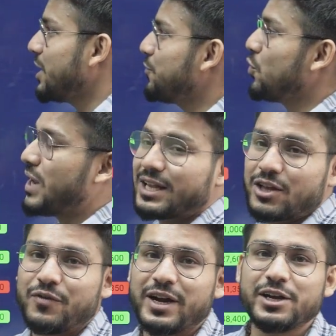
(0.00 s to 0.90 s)
if you like
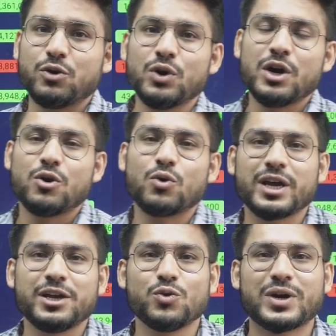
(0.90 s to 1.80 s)
the video,
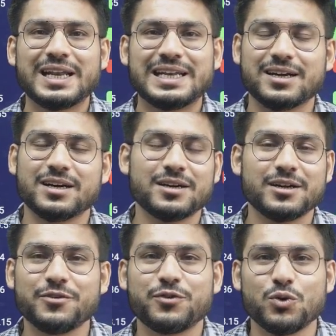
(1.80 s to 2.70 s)
okay, you can
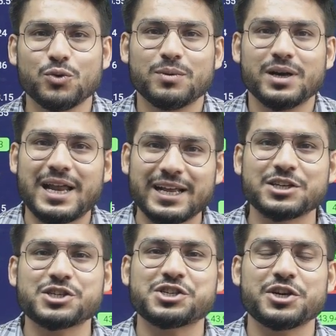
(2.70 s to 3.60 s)
if you like the
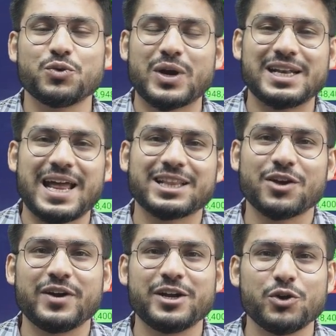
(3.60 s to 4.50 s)
session, you can like the
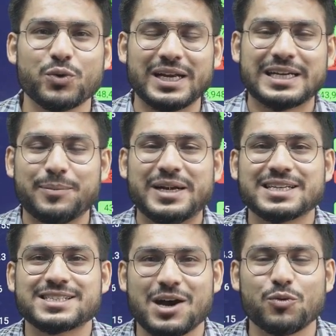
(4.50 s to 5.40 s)
video, you can comment
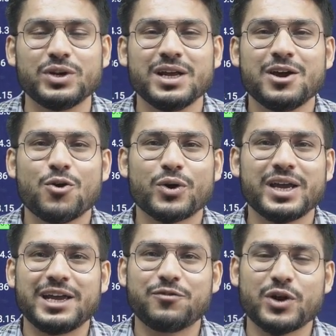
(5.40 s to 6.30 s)
us down.
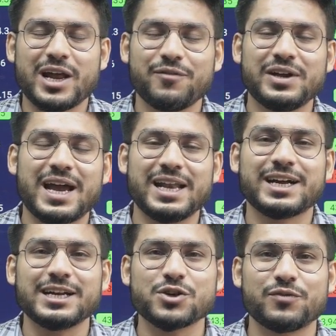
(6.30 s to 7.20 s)
Okay, if you are having any
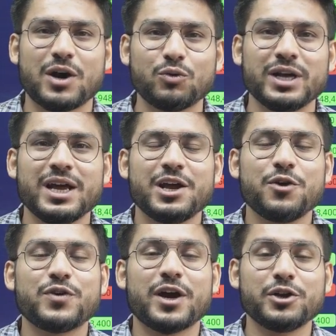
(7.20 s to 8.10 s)
kinds of doubt,
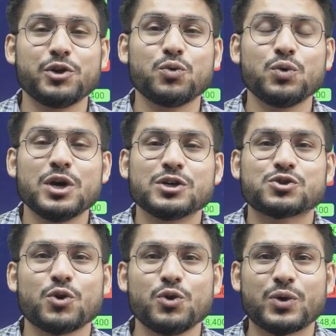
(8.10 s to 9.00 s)
if you are new,
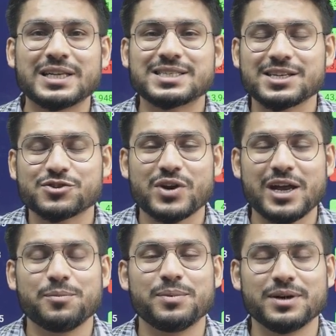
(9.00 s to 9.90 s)
so you can
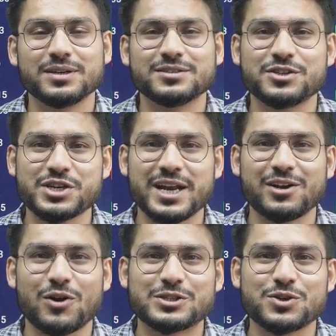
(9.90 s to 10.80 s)
subscribe the
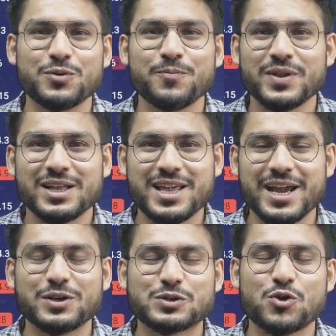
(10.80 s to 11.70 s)
channel also.
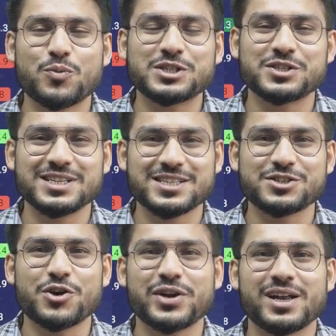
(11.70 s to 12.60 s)
Thank you so much. This is
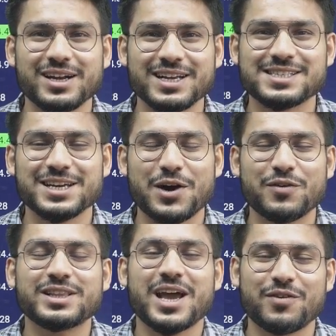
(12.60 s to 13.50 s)
your trainer Ankit Singh
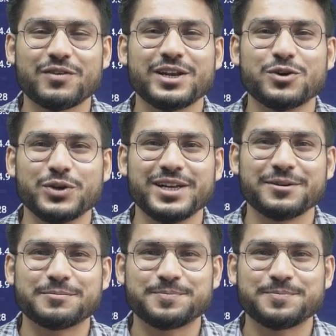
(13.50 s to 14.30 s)
Rawat. Have a very good day.